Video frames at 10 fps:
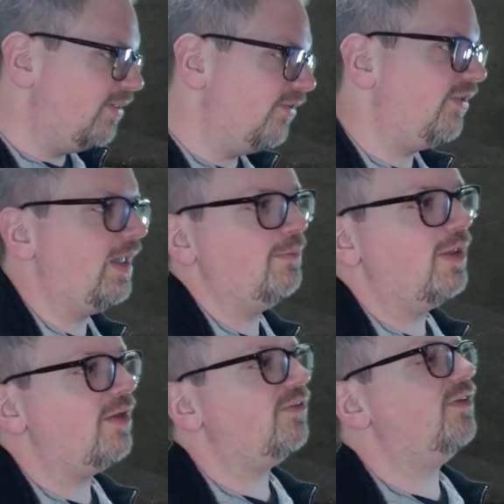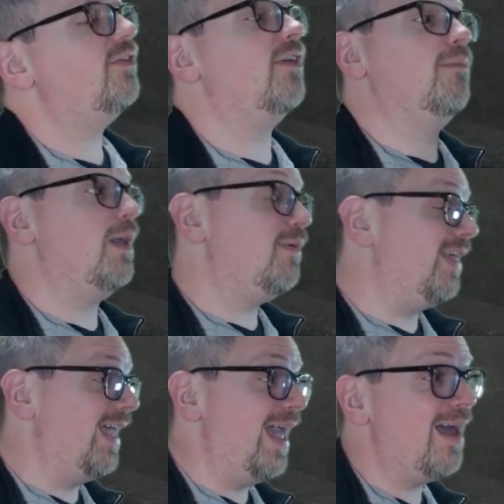the same lessons, and maybe
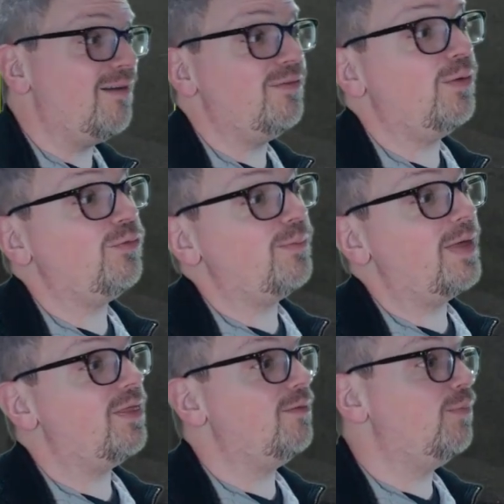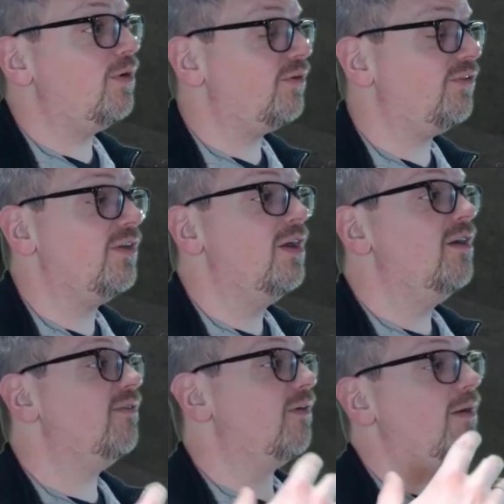they have those method books
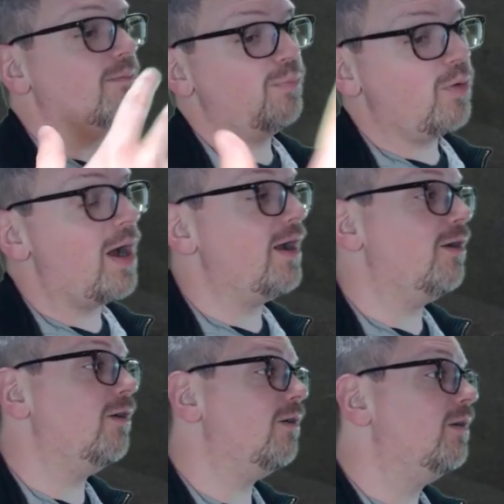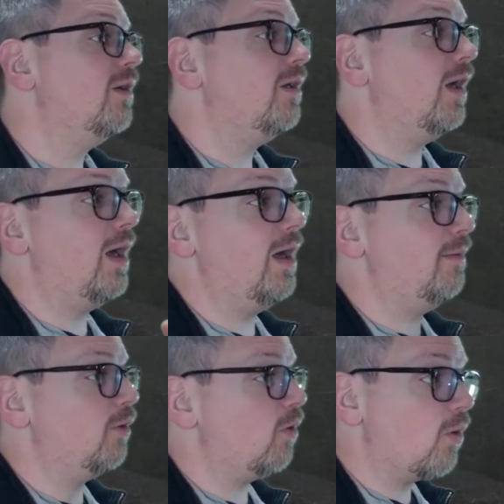from prior
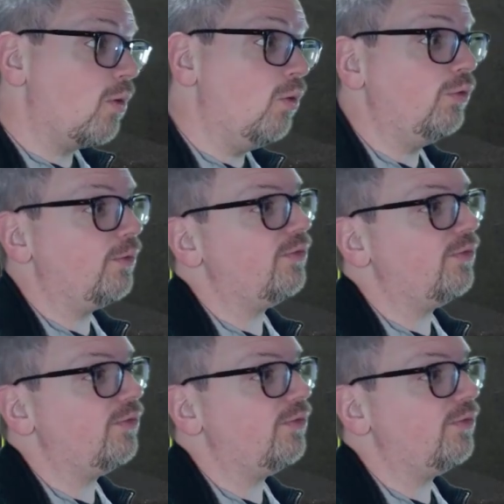or older